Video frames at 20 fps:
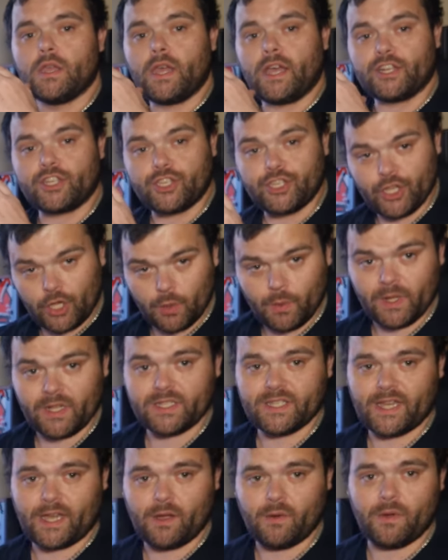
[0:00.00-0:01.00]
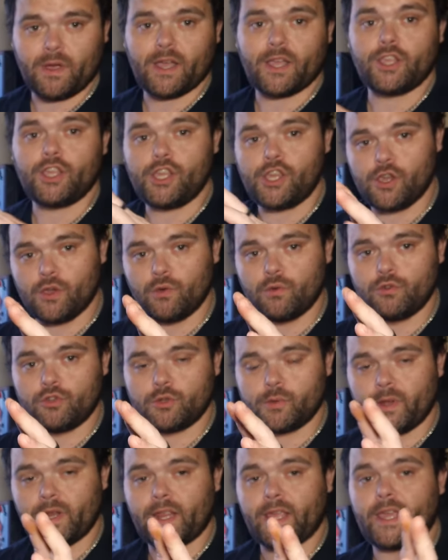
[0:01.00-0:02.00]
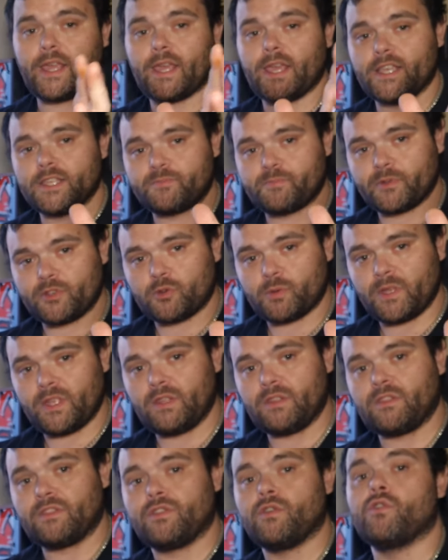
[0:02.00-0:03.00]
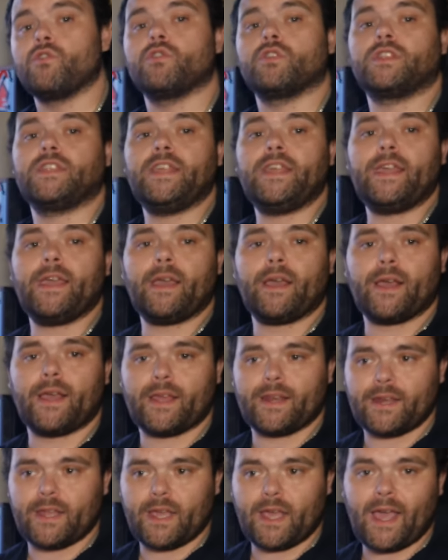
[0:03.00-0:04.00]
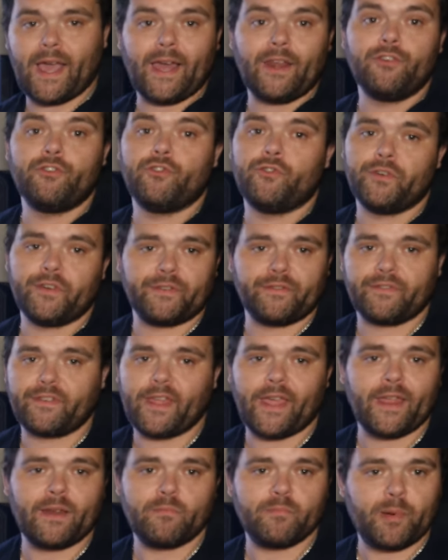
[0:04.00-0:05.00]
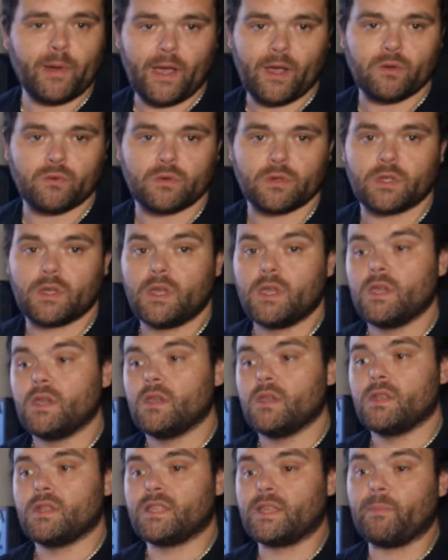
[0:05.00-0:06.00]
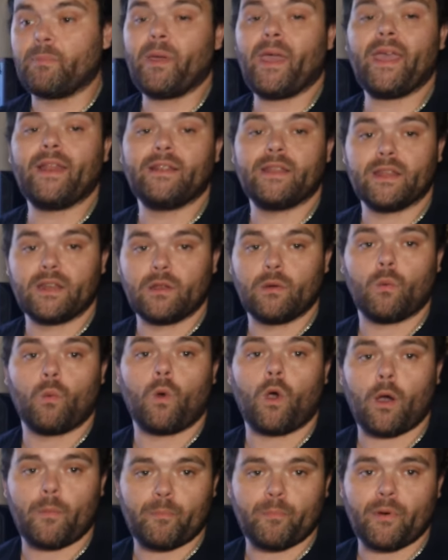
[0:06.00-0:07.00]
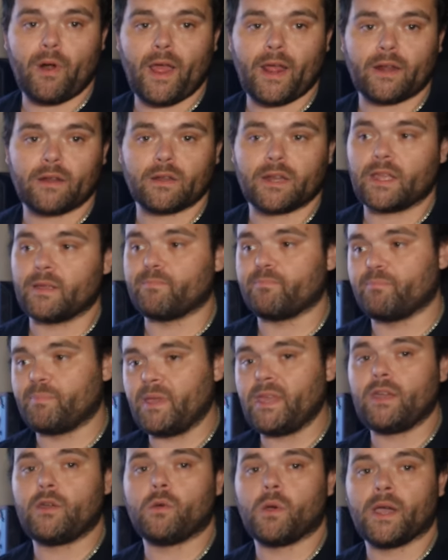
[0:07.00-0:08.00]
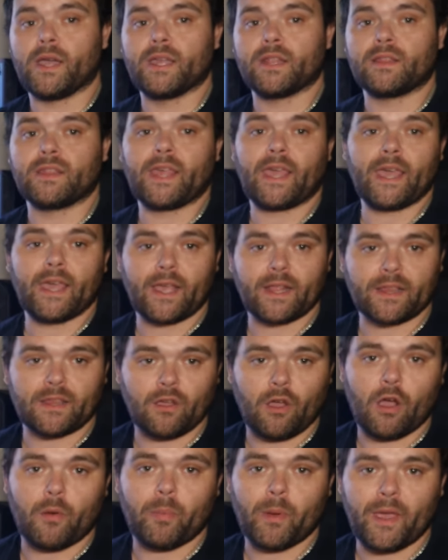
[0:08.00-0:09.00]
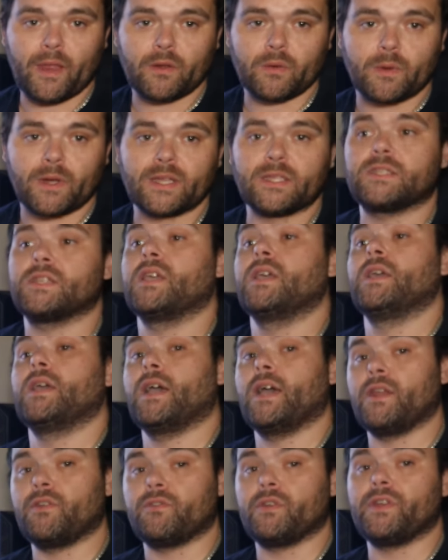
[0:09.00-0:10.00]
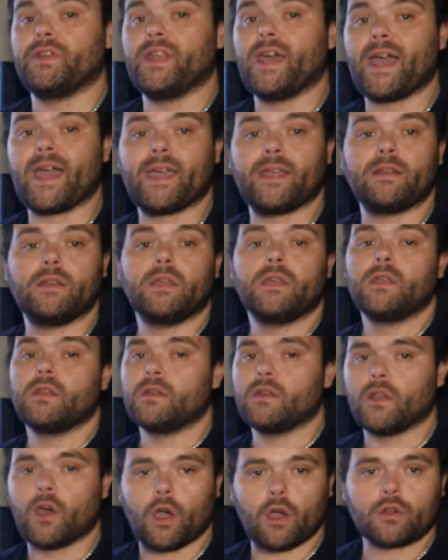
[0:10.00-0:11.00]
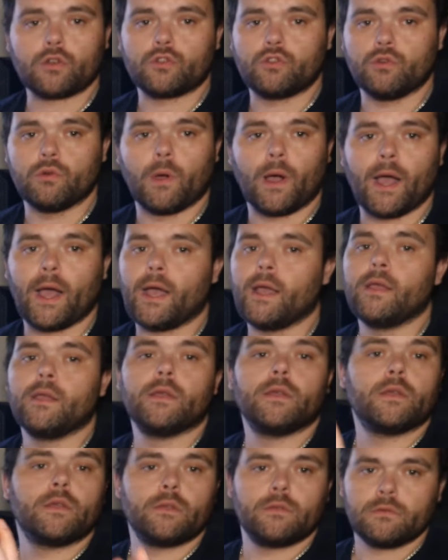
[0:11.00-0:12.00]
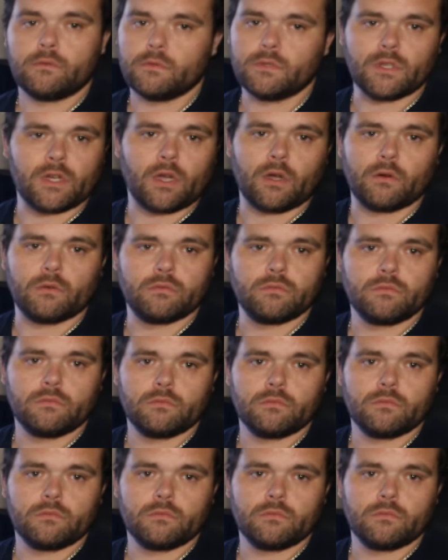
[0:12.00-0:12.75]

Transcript: a dual tower usually is between 30 and 110 pound depending on what brand. Like Be Quiet there, top end ones, 109, Noctua, you know,